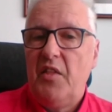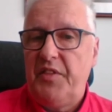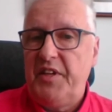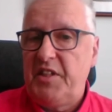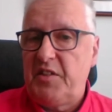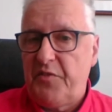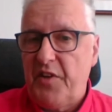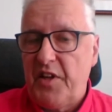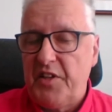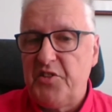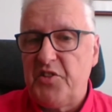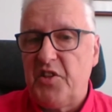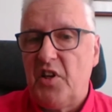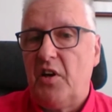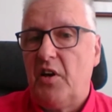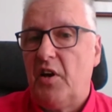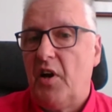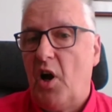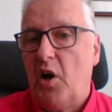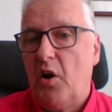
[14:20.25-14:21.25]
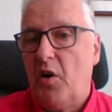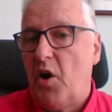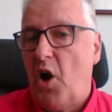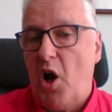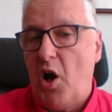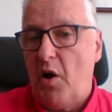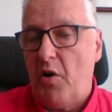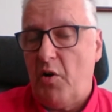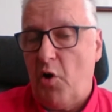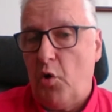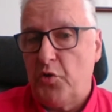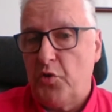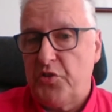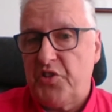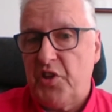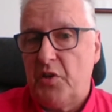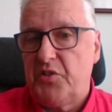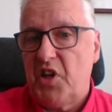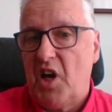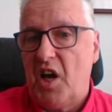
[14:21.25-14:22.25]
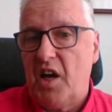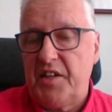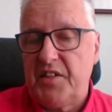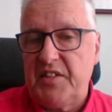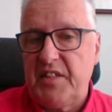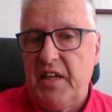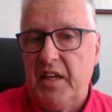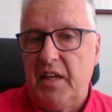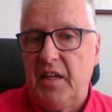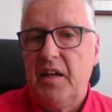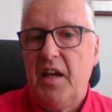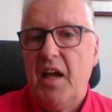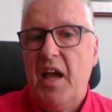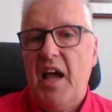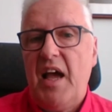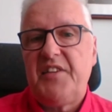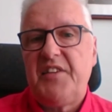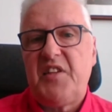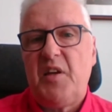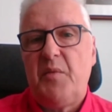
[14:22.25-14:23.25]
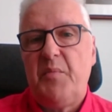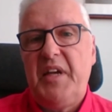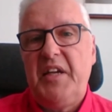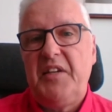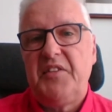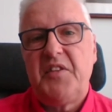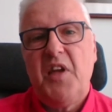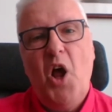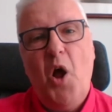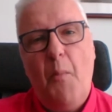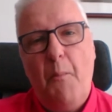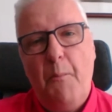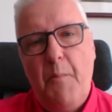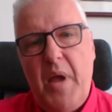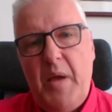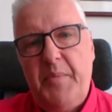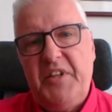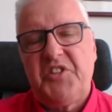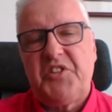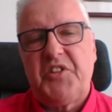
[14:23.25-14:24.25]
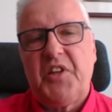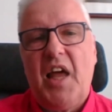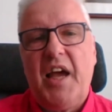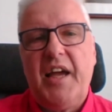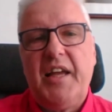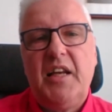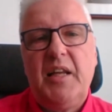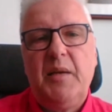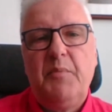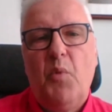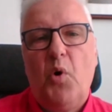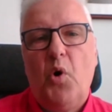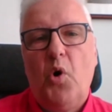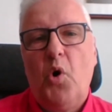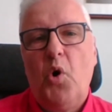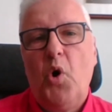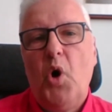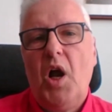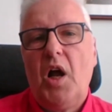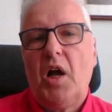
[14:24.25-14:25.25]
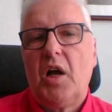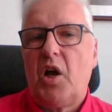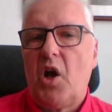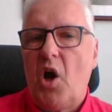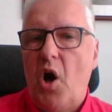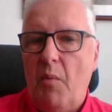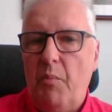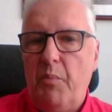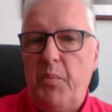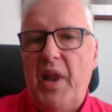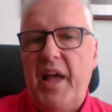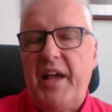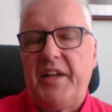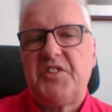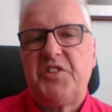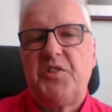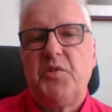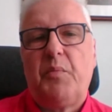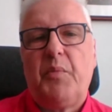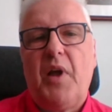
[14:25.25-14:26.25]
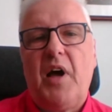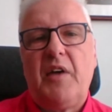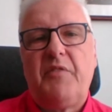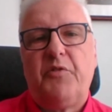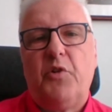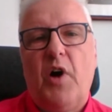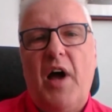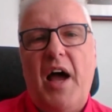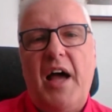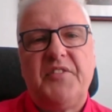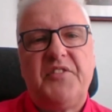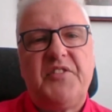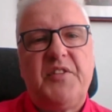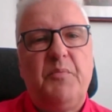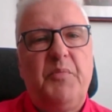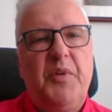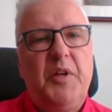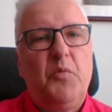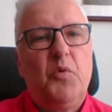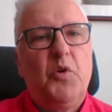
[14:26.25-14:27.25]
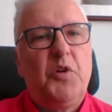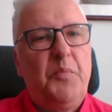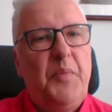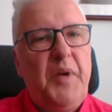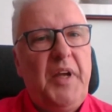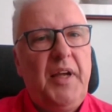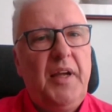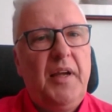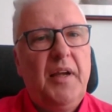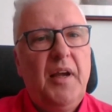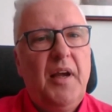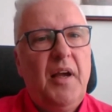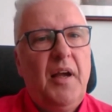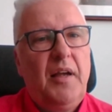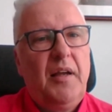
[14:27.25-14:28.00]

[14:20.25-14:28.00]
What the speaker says: These funds are also targeting SMEs, maybe slightly more complex to apply for, and simply would be,